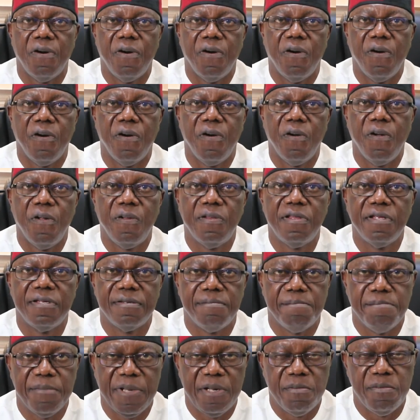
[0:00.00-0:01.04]
all
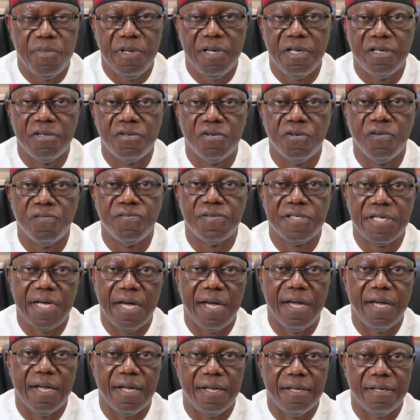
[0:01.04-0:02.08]
the members of
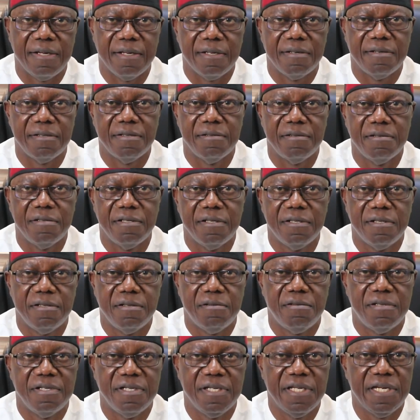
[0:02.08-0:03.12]
SAR
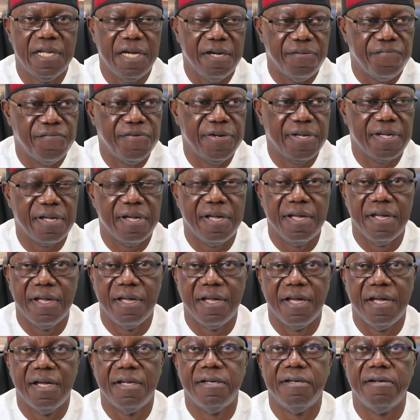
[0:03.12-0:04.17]
in Africa
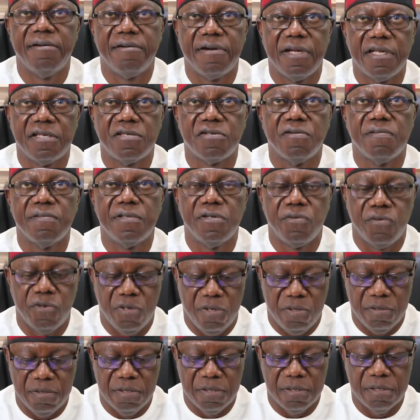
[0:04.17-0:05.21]
and the rest of the
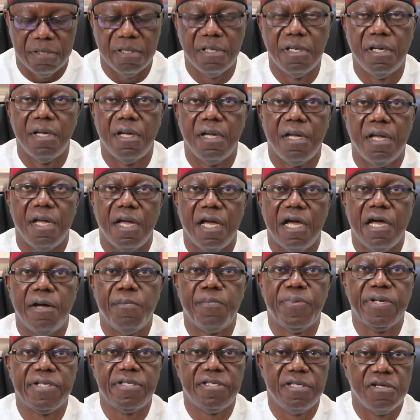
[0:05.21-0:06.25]
world, and
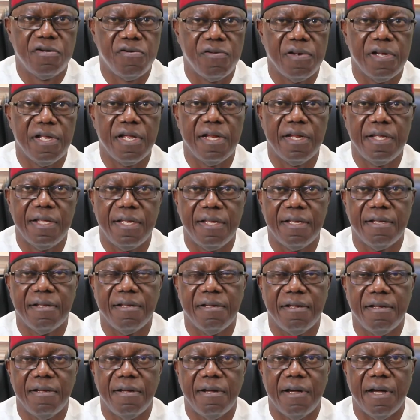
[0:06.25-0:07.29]
particularly
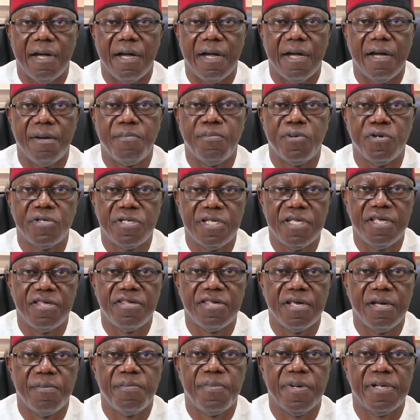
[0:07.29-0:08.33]
our
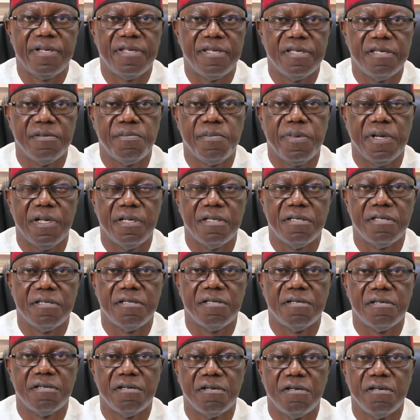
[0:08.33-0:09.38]
potential participants